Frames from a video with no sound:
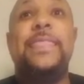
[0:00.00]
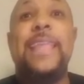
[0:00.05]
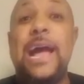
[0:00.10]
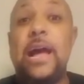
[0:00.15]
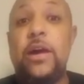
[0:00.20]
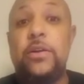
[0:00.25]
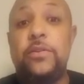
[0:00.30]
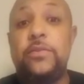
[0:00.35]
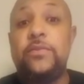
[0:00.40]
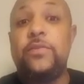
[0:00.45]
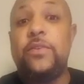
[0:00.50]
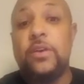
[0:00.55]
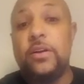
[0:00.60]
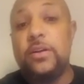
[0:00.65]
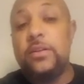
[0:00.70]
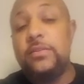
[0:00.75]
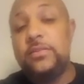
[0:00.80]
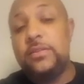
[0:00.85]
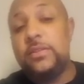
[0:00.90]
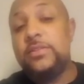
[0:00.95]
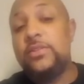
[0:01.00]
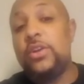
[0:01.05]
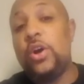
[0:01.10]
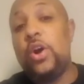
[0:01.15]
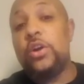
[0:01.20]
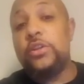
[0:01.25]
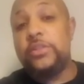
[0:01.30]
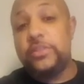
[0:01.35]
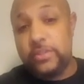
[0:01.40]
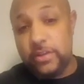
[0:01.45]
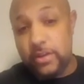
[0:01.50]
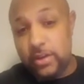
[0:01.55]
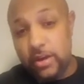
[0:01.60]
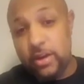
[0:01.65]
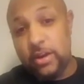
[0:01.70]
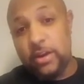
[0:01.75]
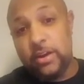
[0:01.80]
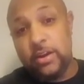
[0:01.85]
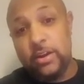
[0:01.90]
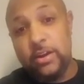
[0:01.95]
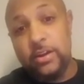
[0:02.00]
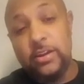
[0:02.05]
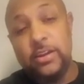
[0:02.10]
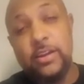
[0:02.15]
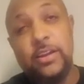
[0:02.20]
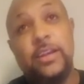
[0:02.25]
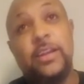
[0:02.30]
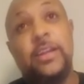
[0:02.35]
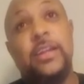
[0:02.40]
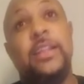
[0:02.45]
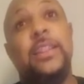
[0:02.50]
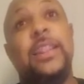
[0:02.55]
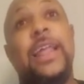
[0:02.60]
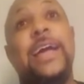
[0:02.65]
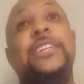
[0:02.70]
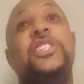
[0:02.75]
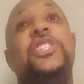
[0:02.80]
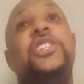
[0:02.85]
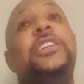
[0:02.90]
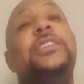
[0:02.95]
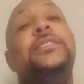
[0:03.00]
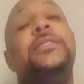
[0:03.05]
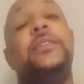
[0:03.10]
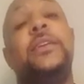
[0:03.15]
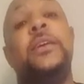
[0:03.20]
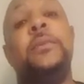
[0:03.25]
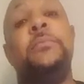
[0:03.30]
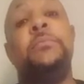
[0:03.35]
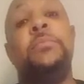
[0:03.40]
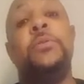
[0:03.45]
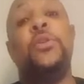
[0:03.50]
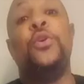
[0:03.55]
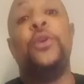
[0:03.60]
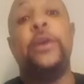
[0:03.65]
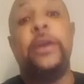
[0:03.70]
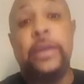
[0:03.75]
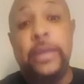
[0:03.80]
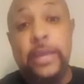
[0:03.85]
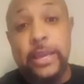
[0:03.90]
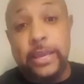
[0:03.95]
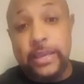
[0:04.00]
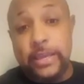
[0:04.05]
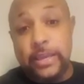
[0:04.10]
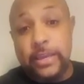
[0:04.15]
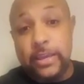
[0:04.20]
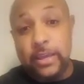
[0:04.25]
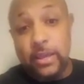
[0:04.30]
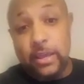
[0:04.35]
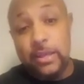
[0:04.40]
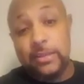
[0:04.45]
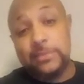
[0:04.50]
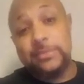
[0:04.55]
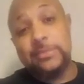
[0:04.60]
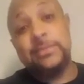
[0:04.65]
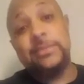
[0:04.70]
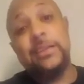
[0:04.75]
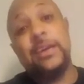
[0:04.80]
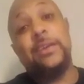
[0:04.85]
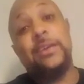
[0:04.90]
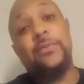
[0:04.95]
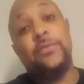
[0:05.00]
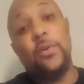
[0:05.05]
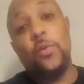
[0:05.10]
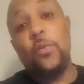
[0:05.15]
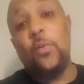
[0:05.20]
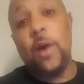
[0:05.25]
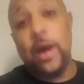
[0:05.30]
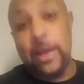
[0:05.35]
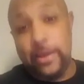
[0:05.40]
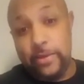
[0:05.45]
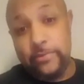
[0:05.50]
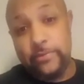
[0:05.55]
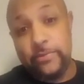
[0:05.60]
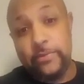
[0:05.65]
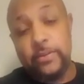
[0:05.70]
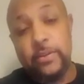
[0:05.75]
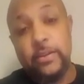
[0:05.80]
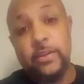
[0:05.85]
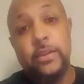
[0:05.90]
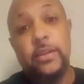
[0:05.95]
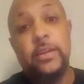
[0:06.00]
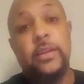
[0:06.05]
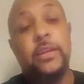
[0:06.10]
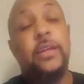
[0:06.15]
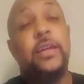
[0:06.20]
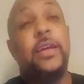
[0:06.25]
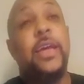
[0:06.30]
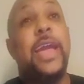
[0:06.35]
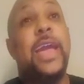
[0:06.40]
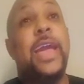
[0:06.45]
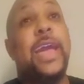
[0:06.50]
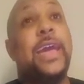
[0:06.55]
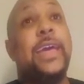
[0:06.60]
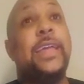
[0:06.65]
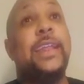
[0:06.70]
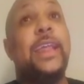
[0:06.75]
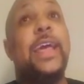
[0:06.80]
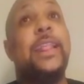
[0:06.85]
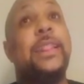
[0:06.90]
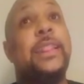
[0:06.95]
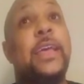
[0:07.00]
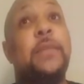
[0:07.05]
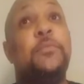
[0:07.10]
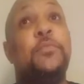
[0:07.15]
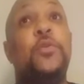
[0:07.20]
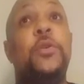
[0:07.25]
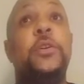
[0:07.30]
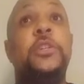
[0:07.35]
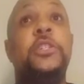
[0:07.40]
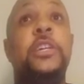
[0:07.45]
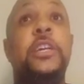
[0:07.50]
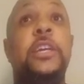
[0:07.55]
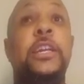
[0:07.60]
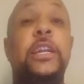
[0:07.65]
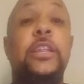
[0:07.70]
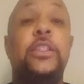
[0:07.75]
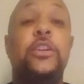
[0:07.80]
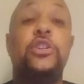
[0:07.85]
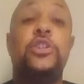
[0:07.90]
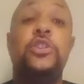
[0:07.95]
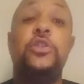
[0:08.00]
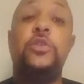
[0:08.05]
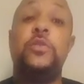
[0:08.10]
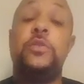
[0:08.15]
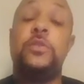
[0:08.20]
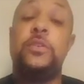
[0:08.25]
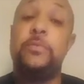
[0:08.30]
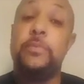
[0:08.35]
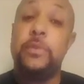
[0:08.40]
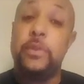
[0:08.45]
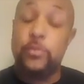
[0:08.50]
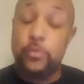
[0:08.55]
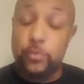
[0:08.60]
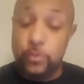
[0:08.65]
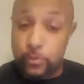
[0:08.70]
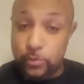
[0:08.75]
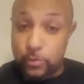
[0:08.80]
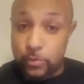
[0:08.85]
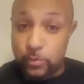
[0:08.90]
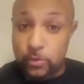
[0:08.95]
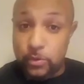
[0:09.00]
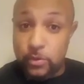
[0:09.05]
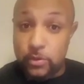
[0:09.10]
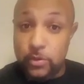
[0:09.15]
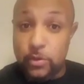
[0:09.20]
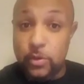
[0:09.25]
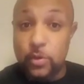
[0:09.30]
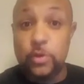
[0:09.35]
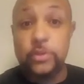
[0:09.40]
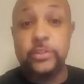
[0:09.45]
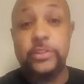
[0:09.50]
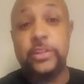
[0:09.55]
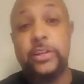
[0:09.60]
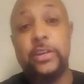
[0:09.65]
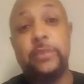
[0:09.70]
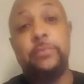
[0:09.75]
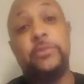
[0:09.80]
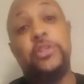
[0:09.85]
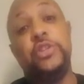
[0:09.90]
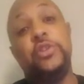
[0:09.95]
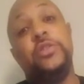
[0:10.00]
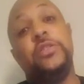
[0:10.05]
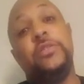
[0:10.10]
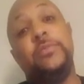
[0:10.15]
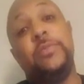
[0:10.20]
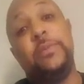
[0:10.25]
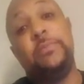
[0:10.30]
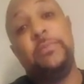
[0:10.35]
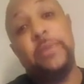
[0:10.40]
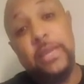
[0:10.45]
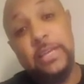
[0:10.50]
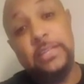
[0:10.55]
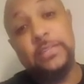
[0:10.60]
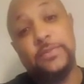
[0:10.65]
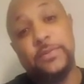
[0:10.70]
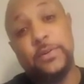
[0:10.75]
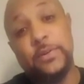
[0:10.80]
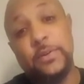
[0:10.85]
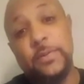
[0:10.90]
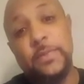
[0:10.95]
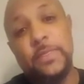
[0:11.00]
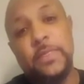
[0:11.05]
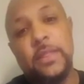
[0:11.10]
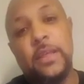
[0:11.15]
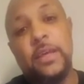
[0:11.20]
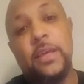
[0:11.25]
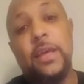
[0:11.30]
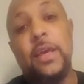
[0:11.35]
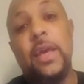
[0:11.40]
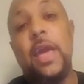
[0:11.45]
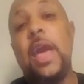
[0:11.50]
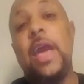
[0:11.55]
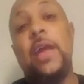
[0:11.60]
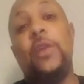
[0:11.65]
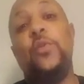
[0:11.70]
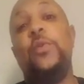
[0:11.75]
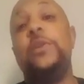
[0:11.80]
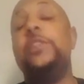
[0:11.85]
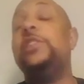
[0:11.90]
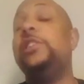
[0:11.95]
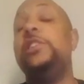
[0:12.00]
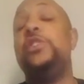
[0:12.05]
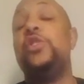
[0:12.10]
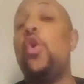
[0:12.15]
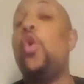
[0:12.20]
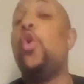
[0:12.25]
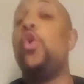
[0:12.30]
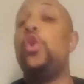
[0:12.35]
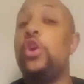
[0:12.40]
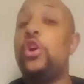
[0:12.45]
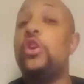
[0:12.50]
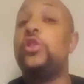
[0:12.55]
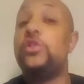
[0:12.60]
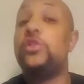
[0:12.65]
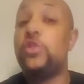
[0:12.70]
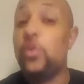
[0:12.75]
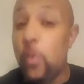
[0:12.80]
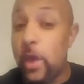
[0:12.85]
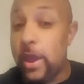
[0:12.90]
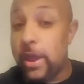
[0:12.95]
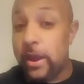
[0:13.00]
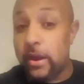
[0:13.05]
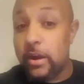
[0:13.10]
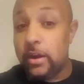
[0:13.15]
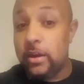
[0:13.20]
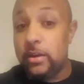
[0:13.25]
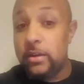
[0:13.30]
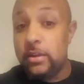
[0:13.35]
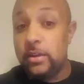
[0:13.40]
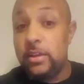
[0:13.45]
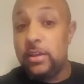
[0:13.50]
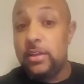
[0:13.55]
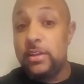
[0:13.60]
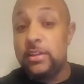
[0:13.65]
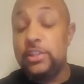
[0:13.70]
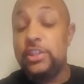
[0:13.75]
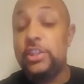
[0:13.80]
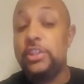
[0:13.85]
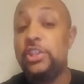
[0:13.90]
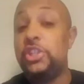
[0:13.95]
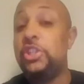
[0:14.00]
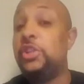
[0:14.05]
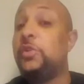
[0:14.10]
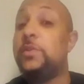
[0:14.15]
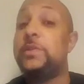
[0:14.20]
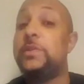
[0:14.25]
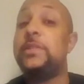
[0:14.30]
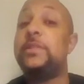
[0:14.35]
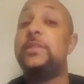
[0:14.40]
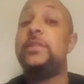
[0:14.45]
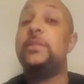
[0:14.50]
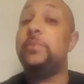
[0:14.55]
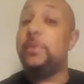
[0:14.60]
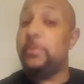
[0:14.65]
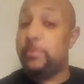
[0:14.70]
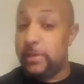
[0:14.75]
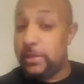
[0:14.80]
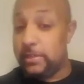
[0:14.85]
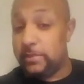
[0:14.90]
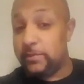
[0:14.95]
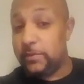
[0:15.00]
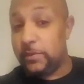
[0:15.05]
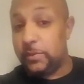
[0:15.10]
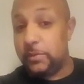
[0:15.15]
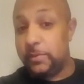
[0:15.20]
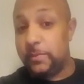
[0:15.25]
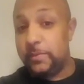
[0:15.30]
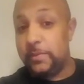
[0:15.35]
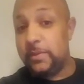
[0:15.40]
downfall to talk to her like she's an employee instead of a wife. And at that point, she can either choose to be rude or she can choose to be peaceful. And when she's on her square, she chooses to be peaceful.